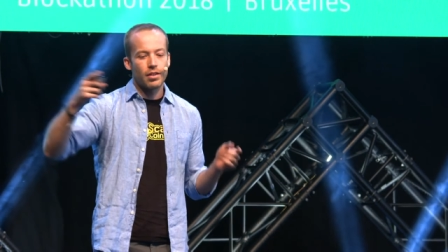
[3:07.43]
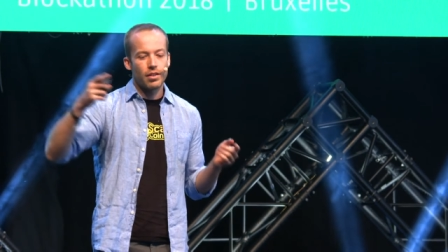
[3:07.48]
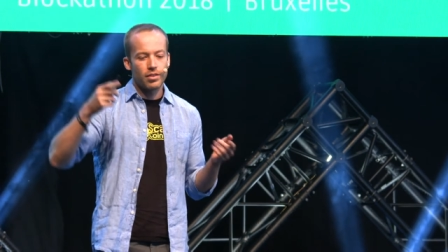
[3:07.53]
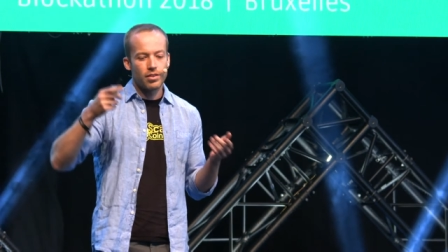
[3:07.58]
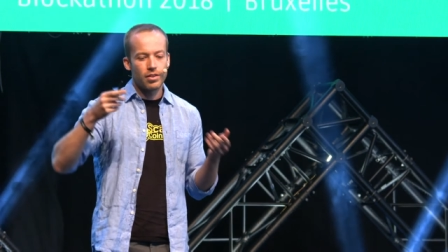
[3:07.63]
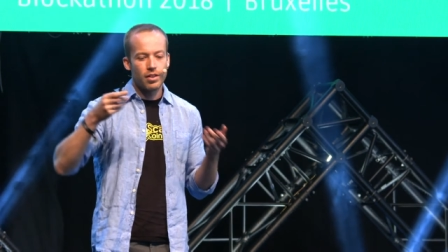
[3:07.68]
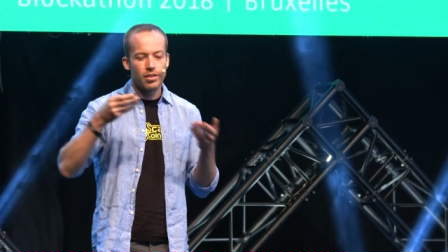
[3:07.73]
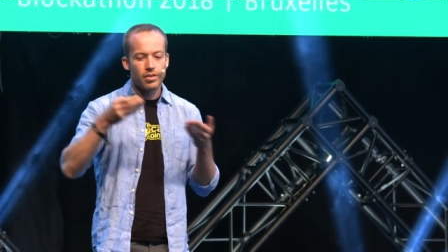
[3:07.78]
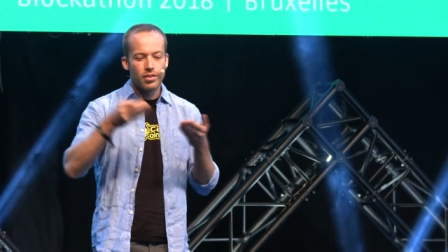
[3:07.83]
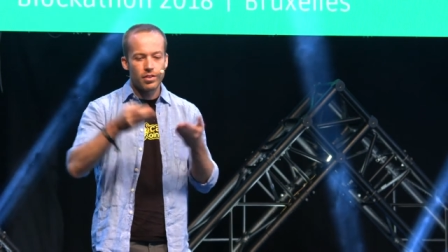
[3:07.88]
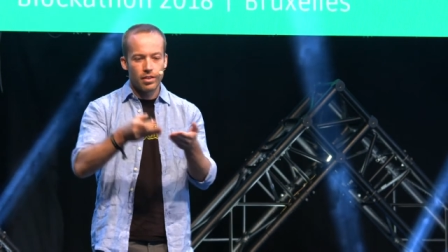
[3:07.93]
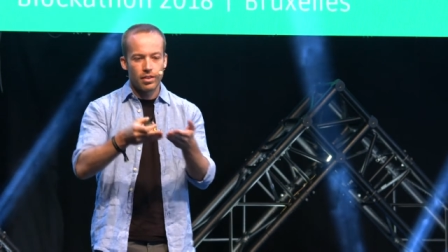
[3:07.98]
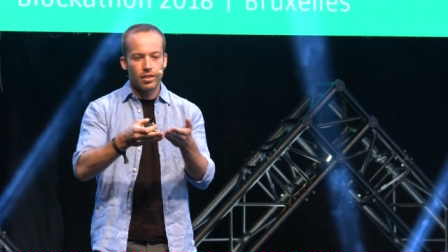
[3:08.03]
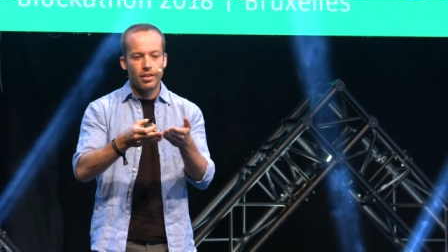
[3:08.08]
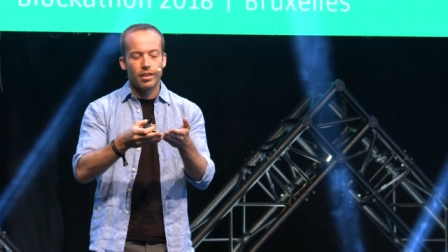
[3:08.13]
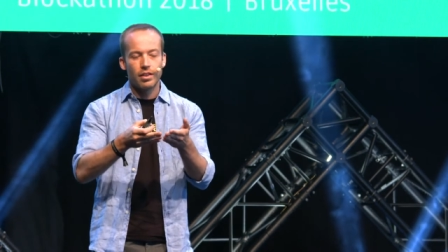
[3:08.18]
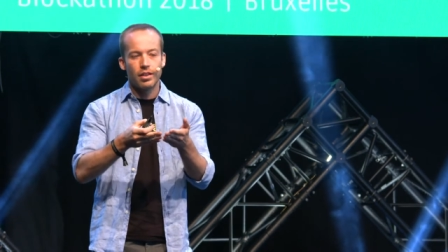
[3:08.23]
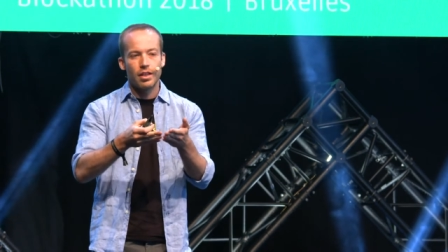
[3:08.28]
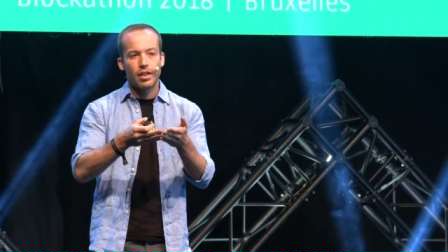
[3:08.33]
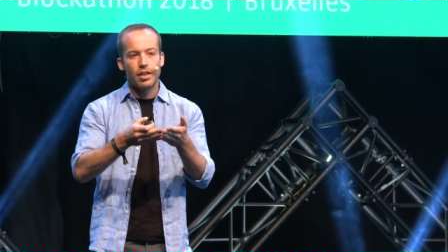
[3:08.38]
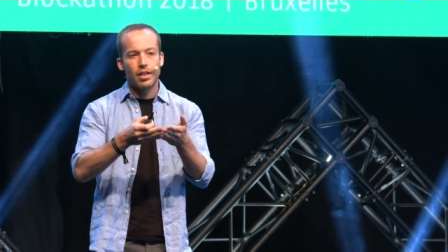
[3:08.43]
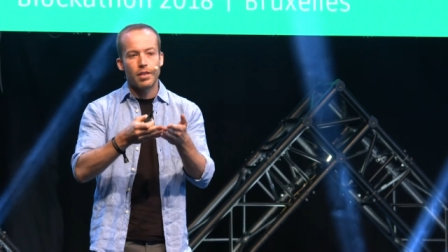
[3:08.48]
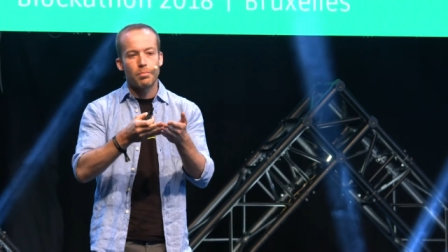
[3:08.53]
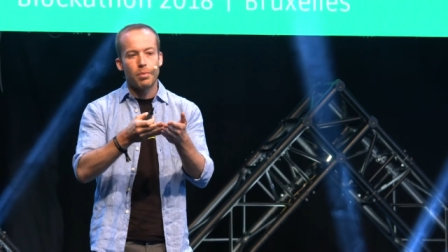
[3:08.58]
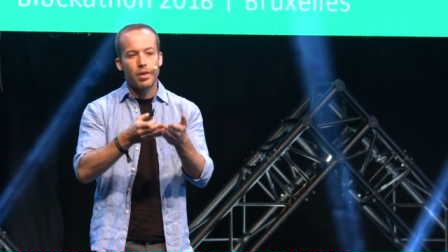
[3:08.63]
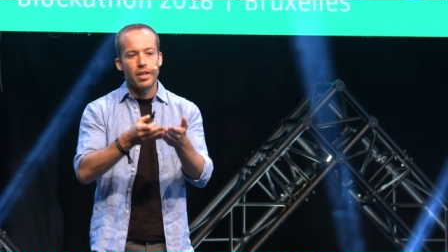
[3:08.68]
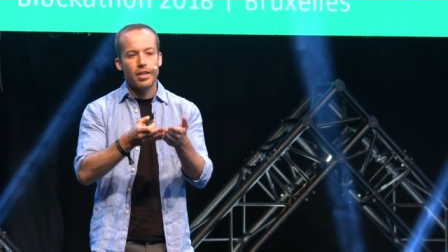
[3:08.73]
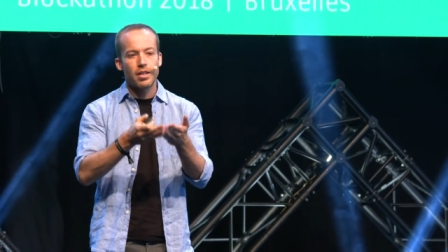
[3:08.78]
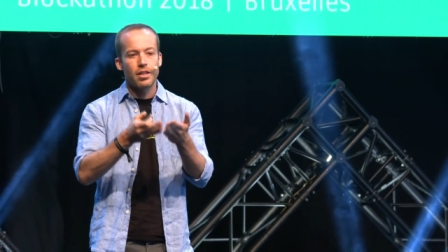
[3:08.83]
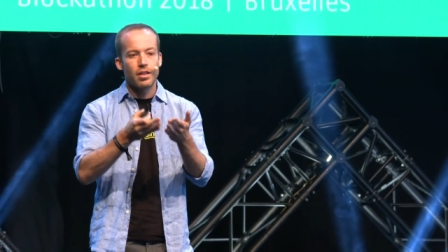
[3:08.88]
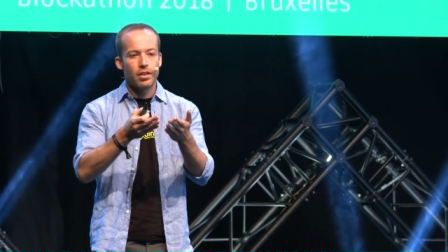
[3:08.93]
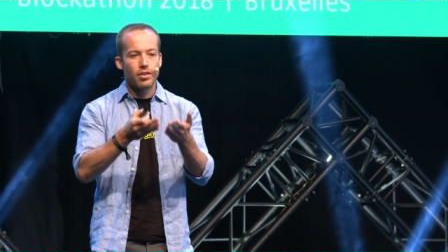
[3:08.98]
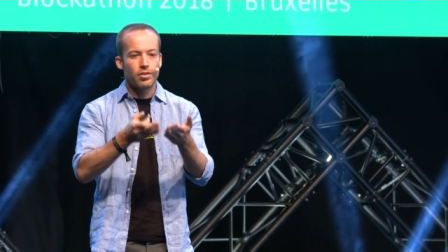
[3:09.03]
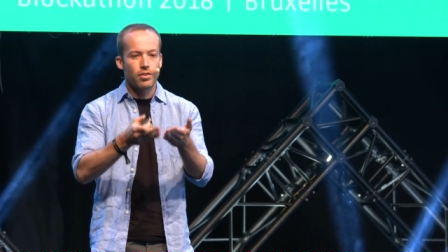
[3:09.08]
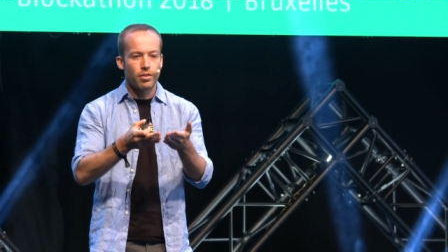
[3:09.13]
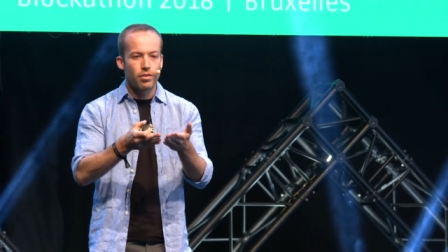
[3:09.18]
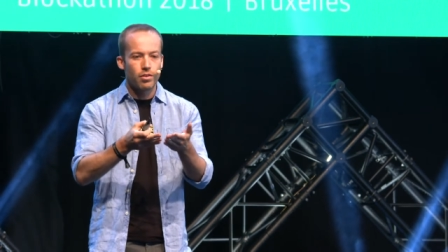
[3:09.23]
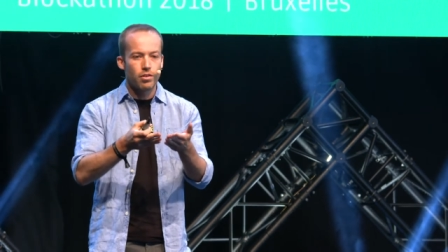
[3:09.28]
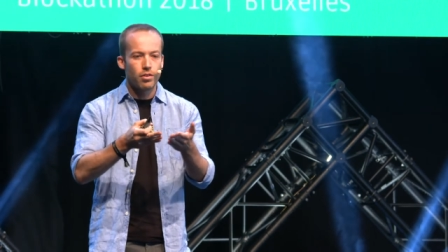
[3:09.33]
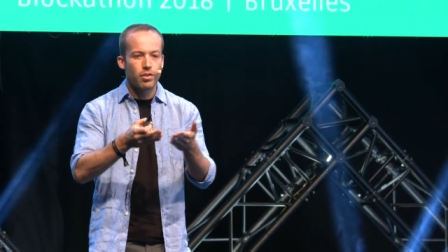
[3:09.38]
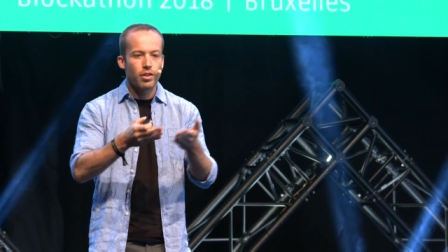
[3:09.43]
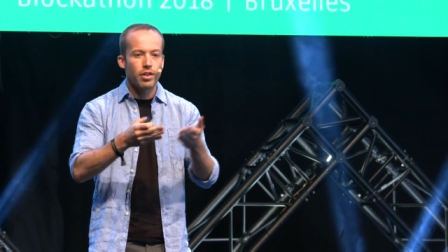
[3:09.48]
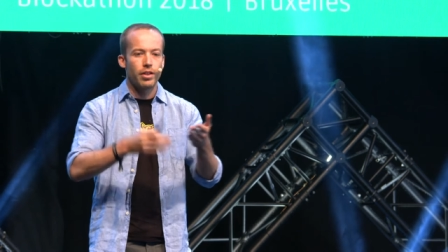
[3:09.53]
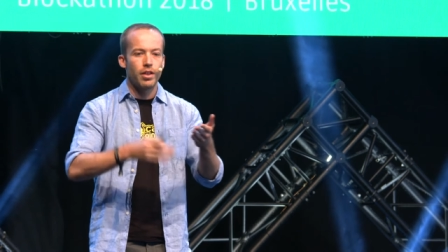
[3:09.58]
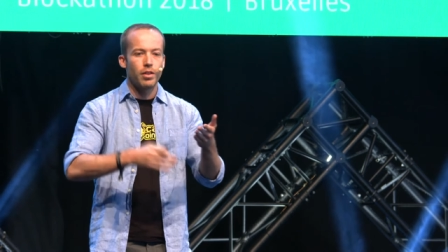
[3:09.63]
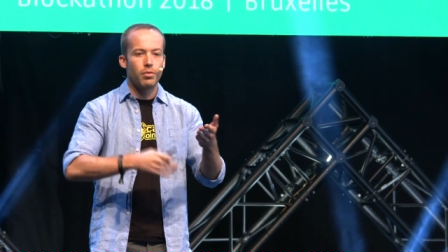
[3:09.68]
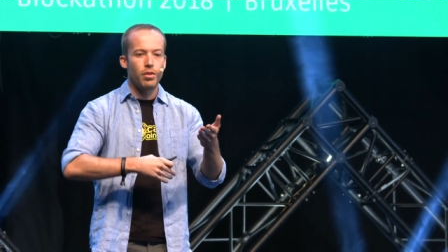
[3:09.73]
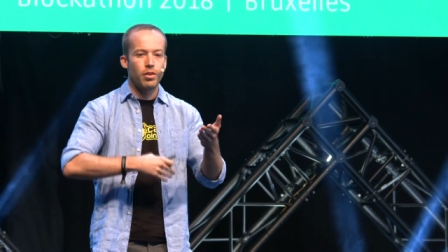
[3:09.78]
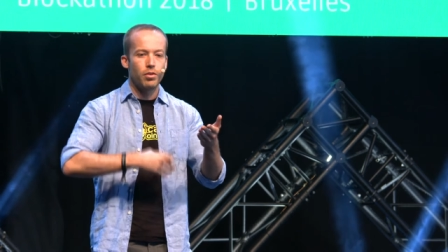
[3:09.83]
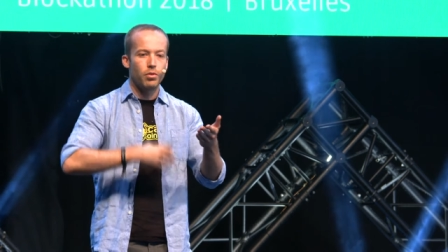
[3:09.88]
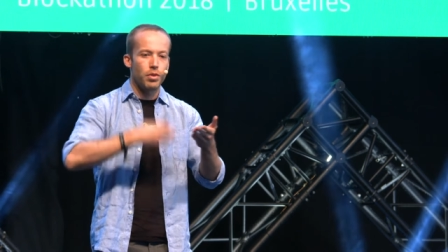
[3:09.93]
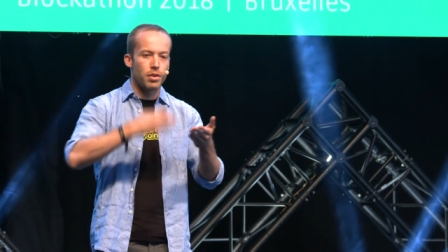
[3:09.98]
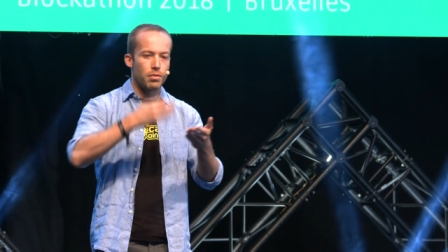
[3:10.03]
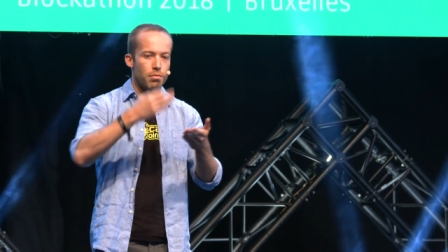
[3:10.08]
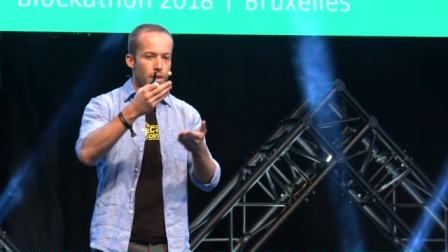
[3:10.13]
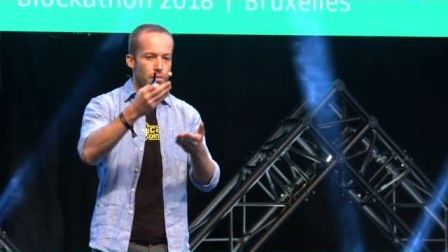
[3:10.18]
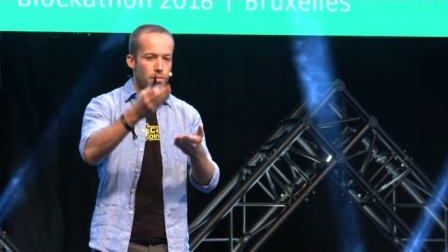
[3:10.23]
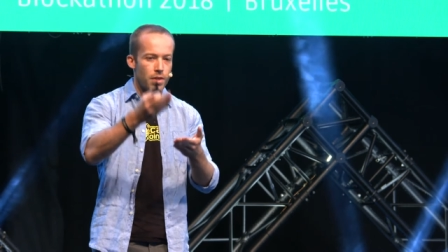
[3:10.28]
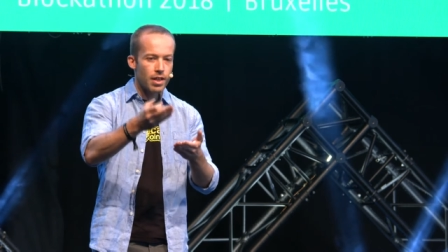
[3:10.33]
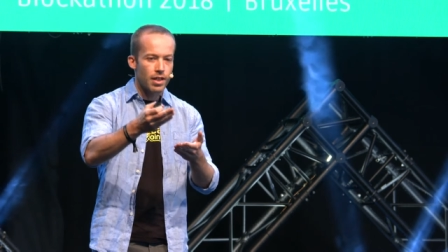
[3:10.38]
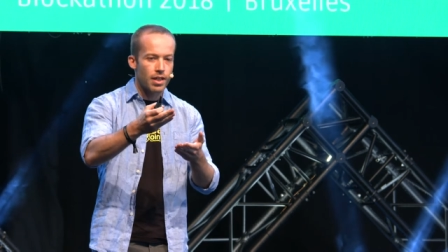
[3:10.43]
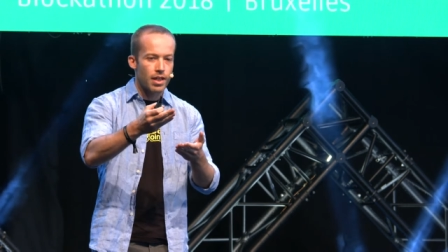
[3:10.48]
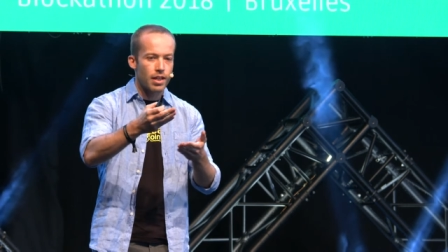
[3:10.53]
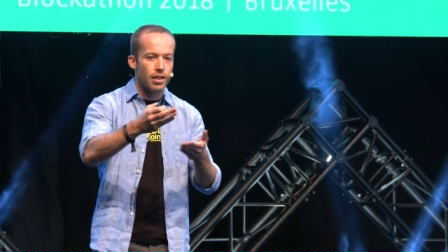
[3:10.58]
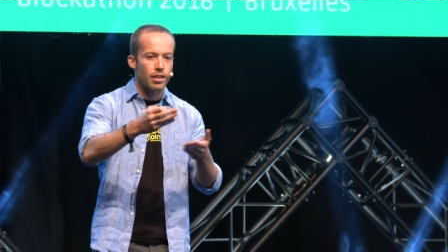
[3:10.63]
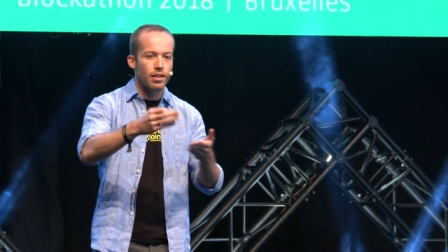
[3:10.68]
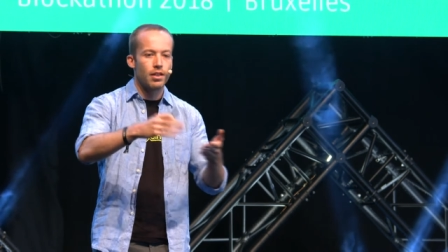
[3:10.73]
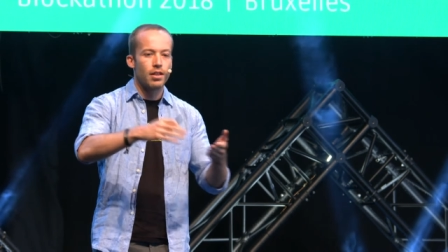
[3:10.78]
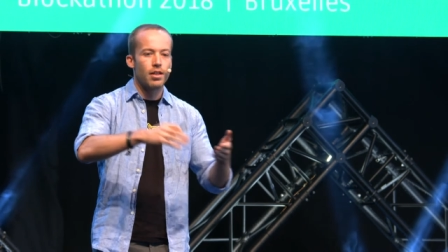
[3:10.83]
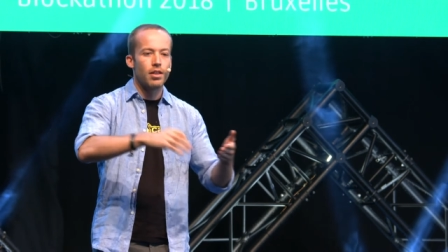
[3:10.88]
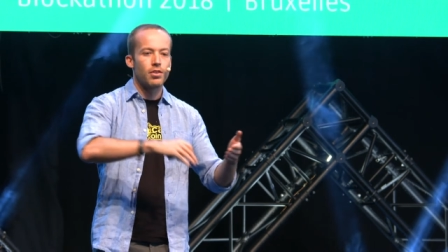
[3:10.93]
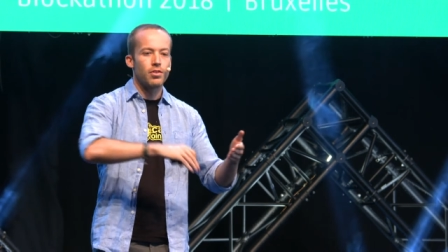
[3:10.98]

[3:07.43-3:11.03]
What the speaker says: Since the player is a rogue, he will do it maybe again.